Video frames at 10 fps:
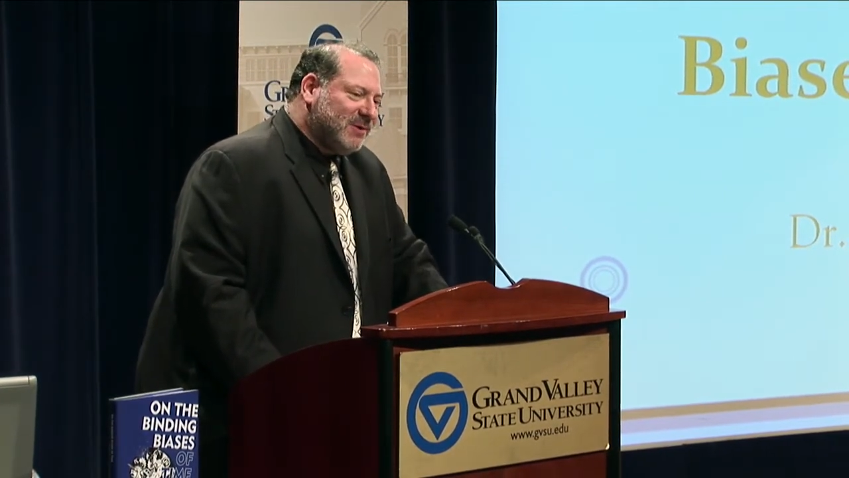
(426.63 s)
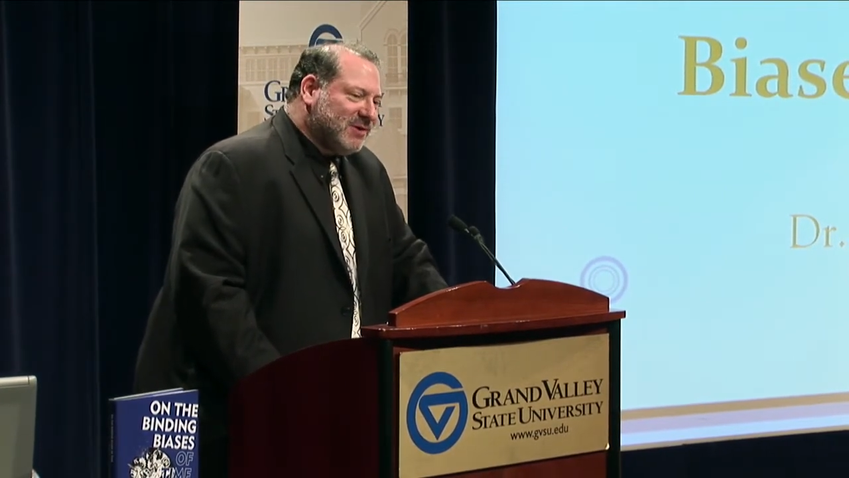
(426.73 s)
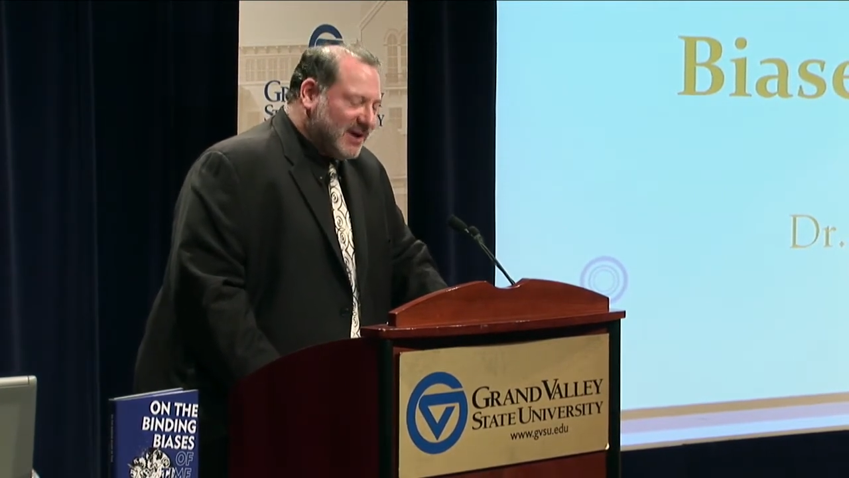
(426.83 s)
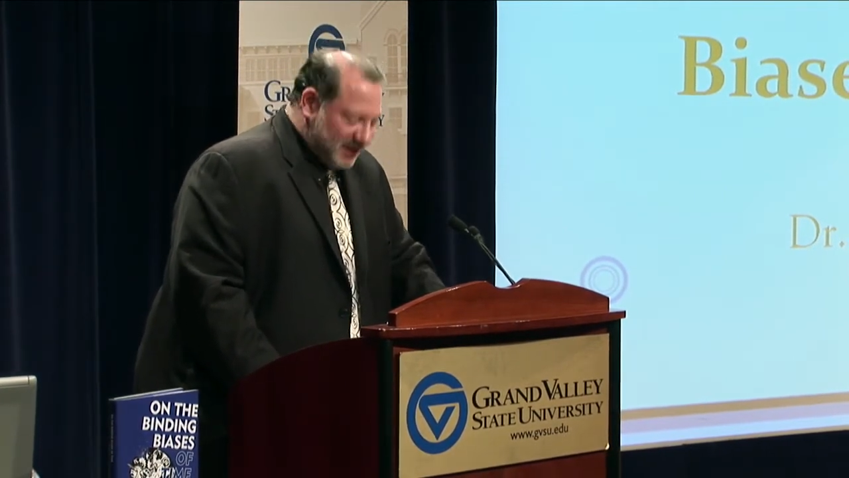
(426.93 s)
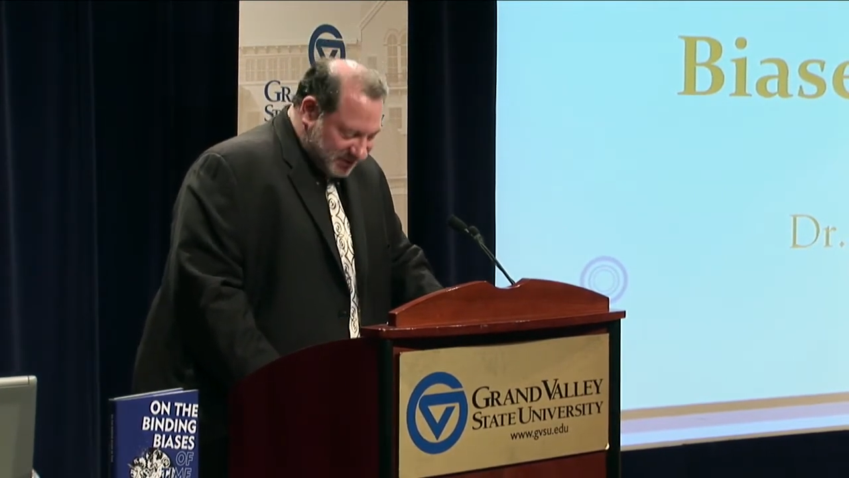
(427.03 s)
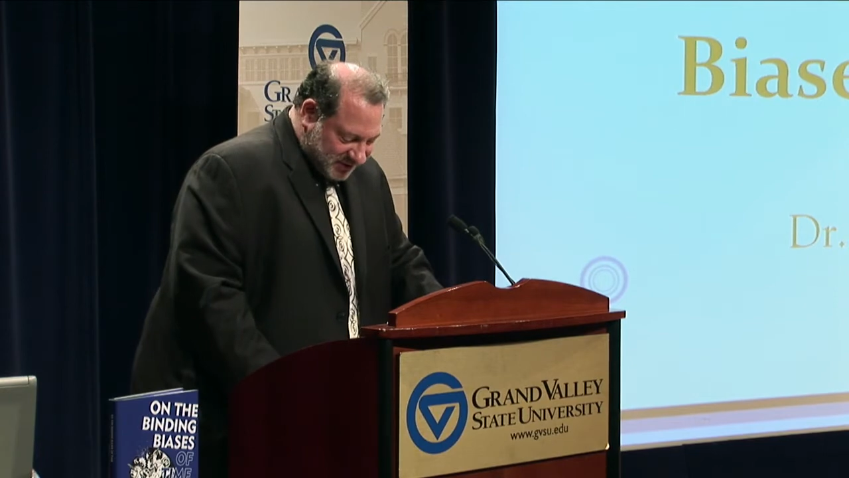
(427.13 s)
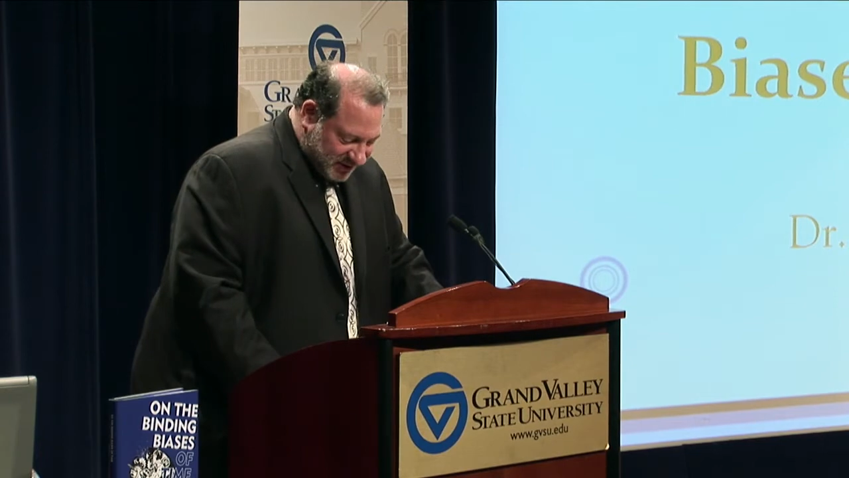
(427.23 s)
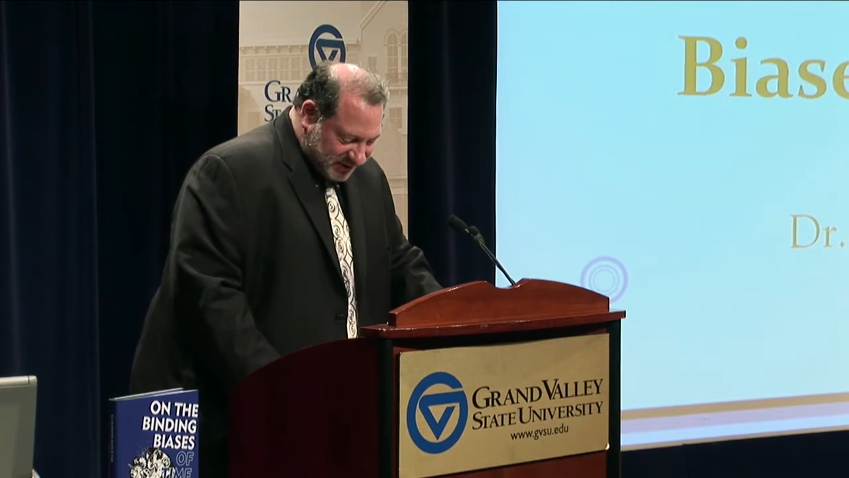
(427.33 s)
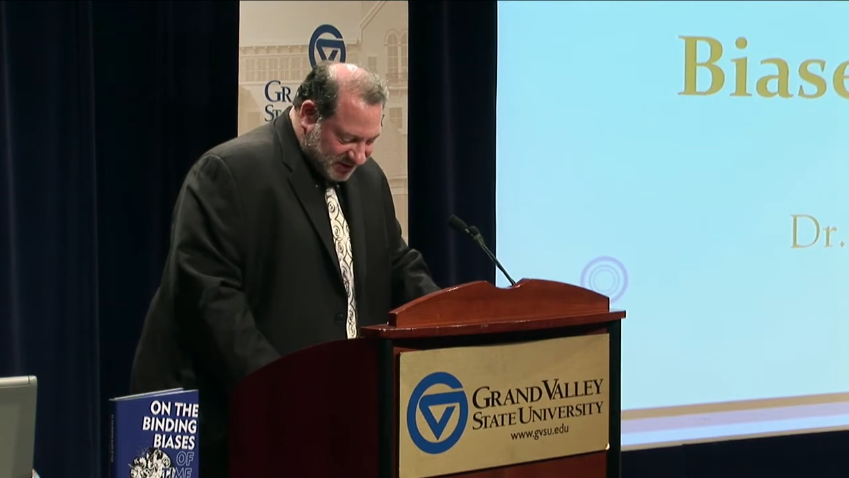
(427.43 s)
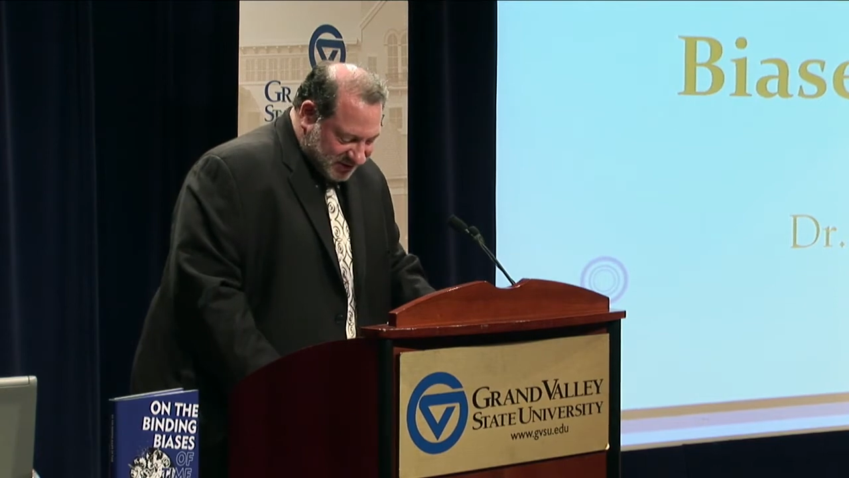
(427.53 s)
tells
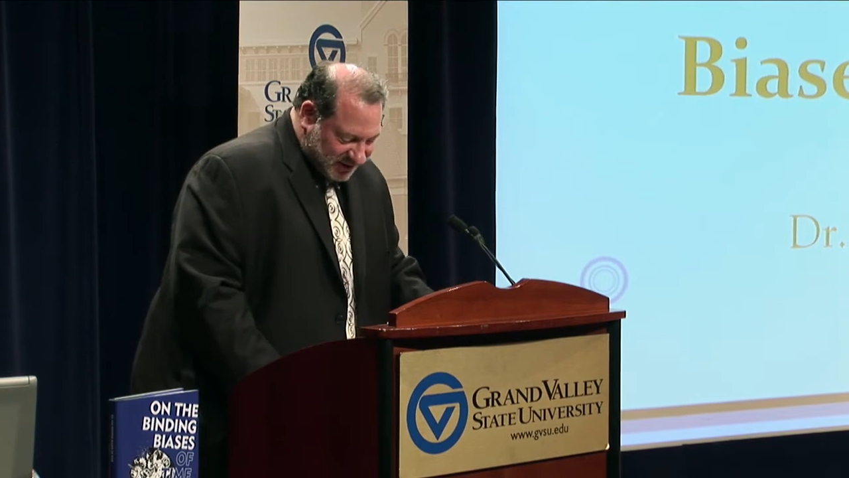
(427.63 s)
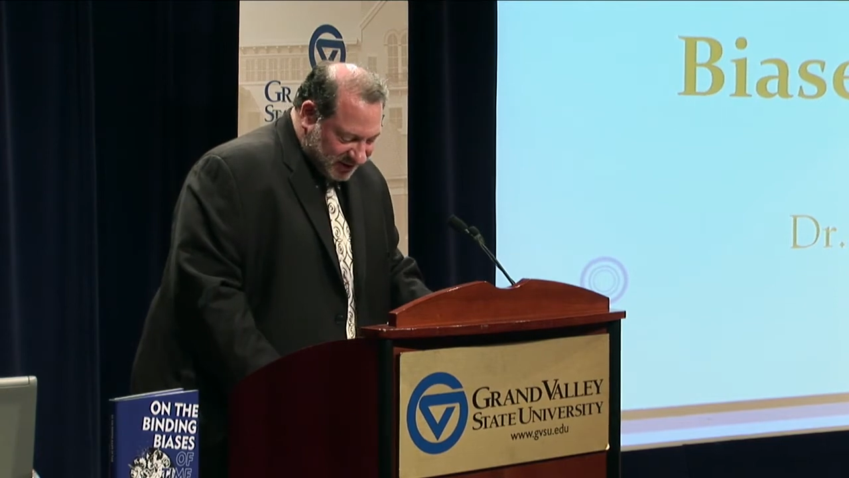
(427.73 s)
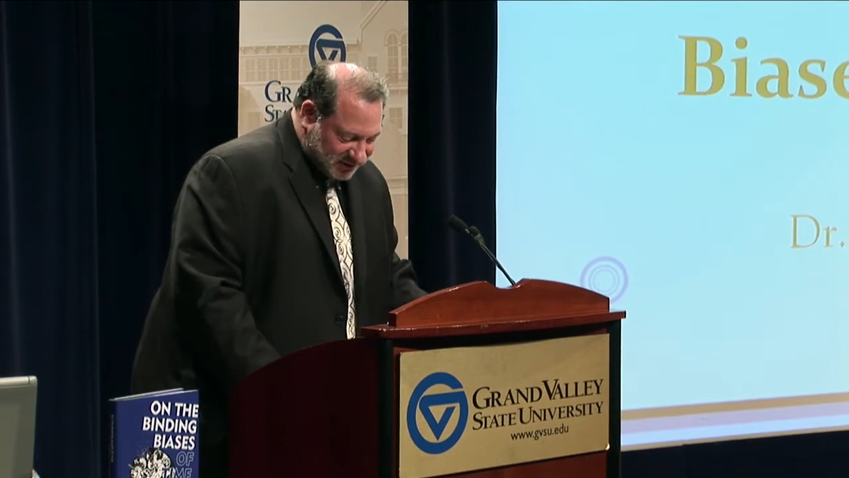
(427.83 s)
us that